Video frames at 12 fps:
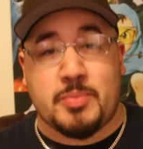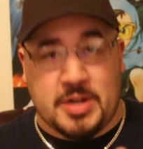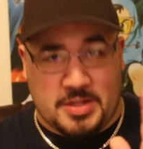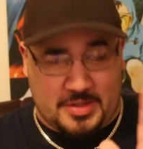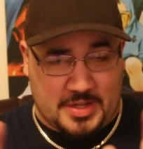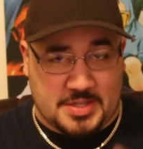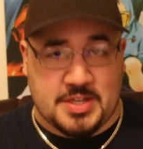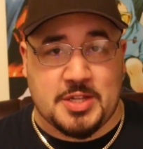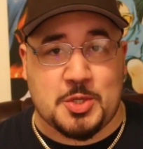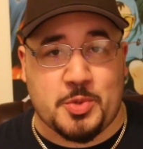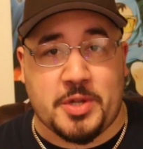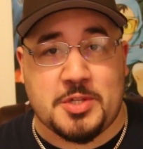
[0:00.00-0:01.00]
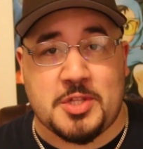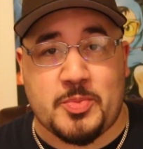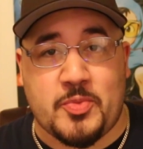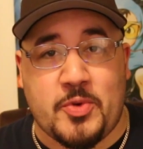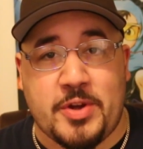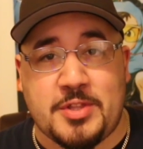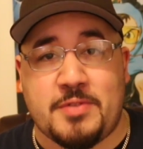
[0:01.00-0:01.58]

but let's get straight to the point.